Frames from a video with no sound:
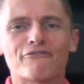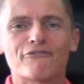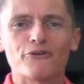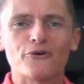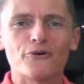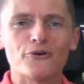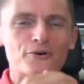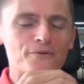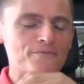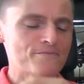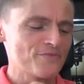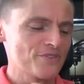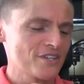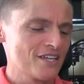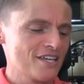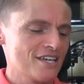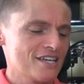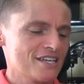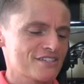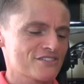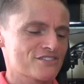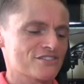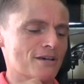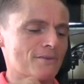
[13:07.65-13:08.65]
for
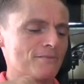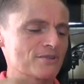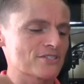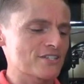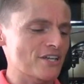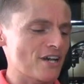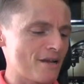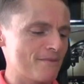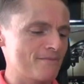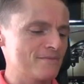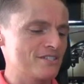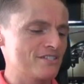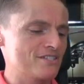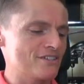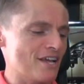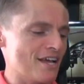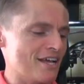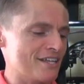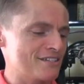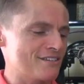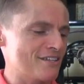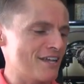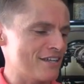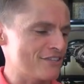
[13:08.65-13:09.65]
summertime
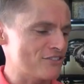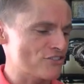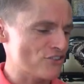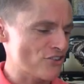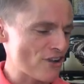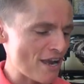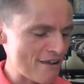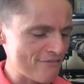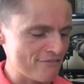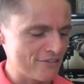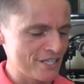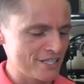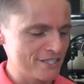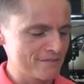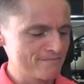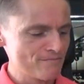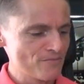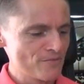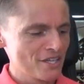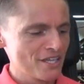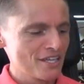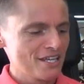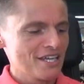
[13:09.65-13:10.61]
and traveling.